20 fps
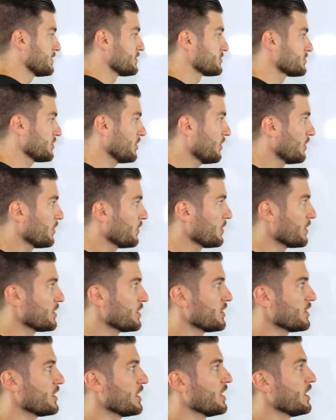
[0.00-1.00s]
So
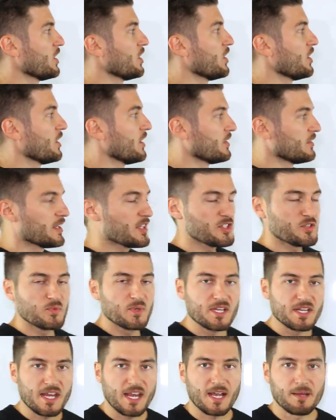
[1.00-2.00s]
let's
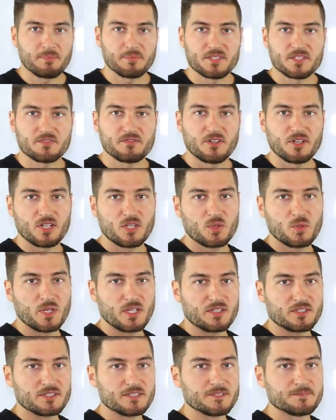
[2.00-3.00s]
recap this very
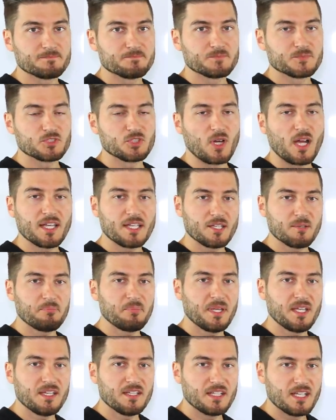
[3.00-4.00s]
quickly. So I
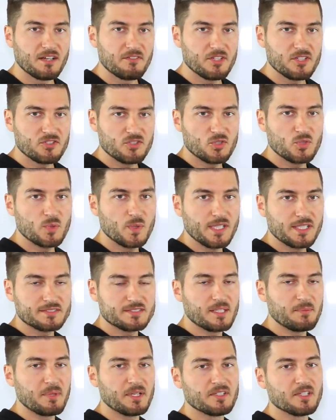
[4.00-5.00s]
get paid every 2
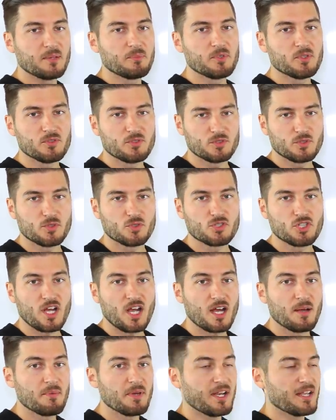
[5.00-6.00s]
weeks at my W-2
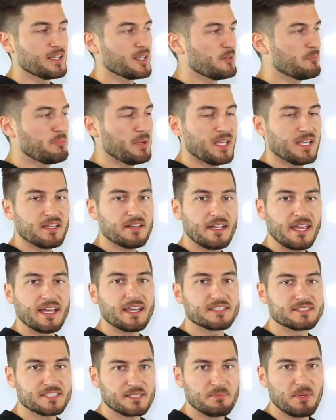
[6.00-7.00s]
job and I get paid
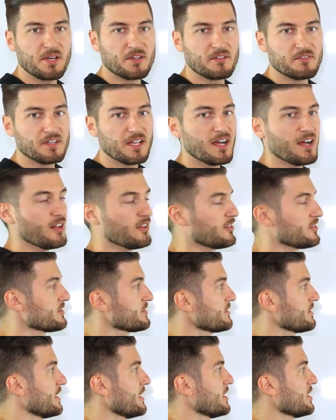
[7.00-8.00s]
X amount of
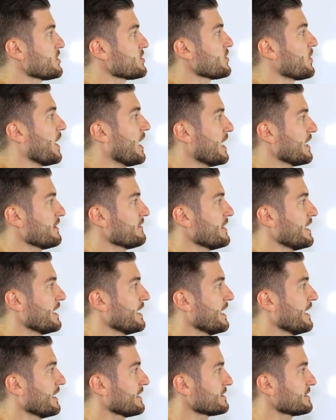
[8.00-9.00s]
dollars. So out of
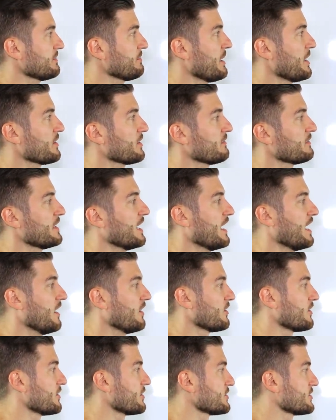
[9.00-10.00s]
that X amount of
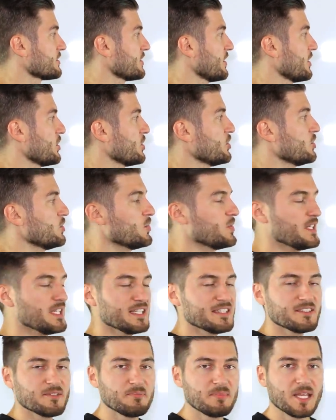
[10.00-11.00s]
dollars, you
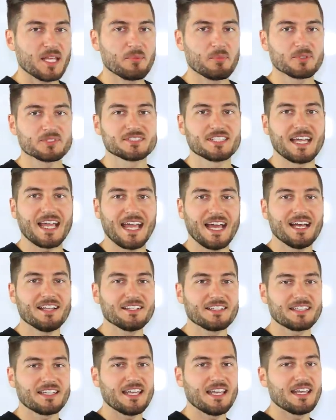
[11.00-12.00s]
need to be able to
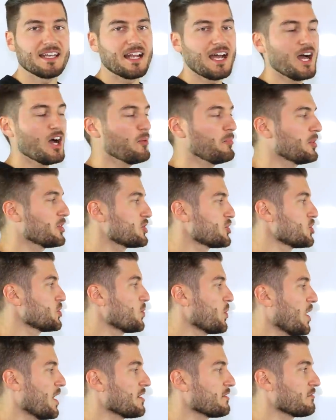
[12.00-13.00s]
allocate how much you
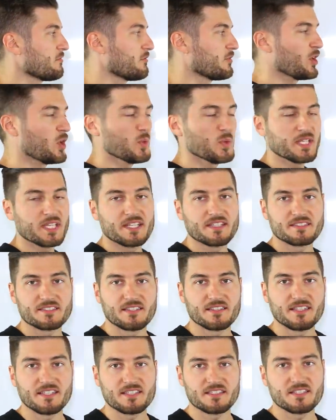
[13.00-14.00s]
want flowing
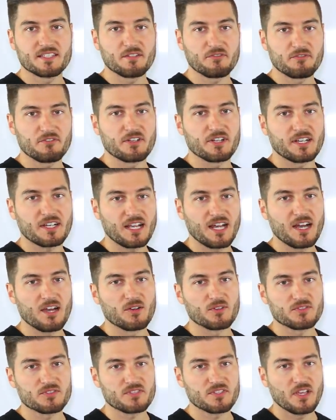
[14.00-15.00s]
into these different
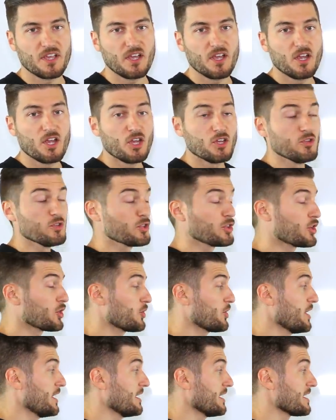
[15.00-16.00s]
accounts. You can
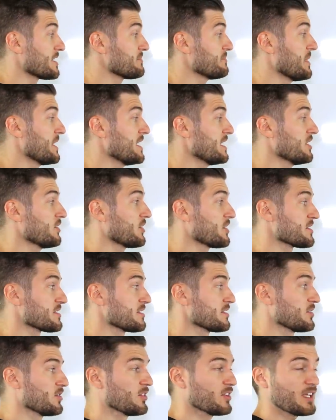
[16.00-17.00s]
create as many or
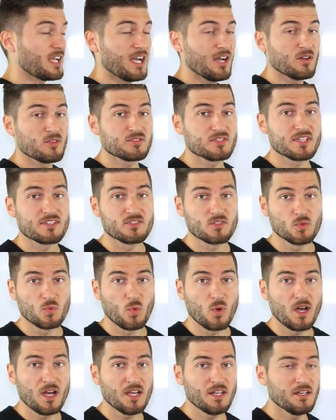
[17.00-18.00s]
as little accounts as you
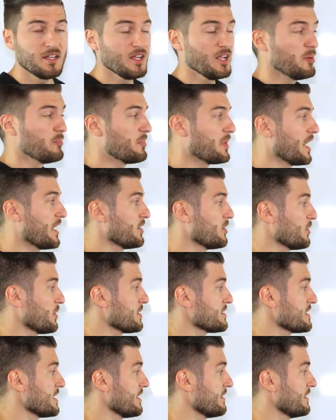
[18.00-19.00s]
want, but I
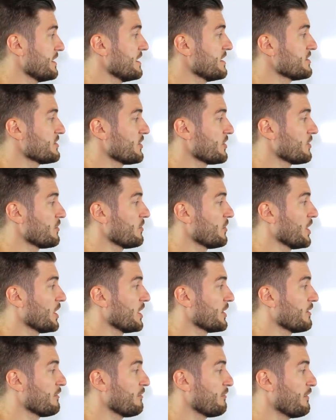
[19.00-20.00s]
noticed that these are
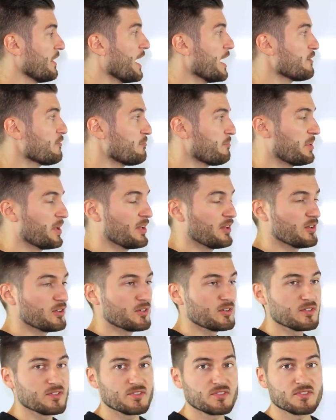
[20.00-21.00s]
the 5
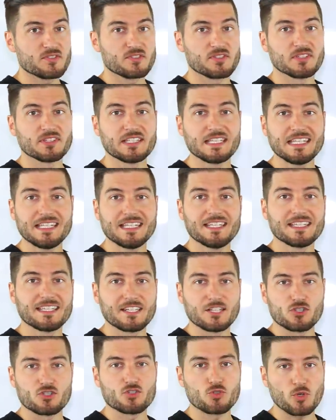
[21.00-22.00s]
pillars to leading
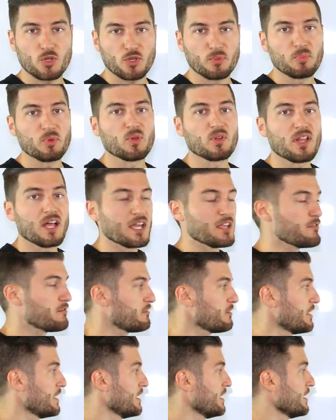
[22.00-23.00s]
an enjoyable
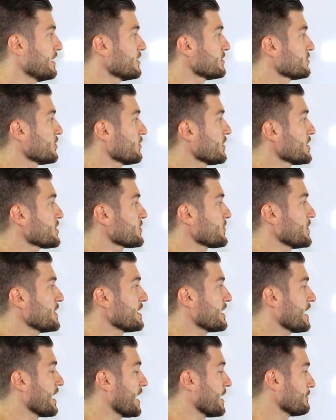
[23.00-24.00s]
life. So let's
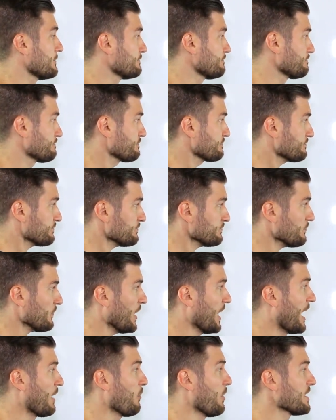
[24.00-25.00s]
recap.
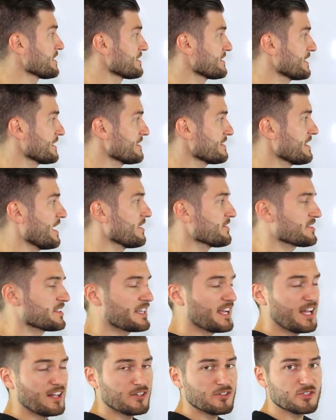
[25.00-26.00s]
I want
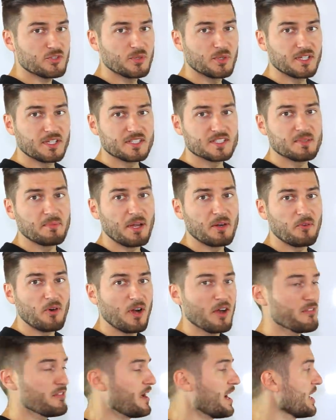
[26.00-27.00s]
$6,000 going into my
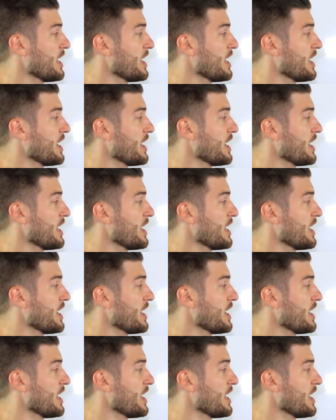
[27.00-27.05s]
Roth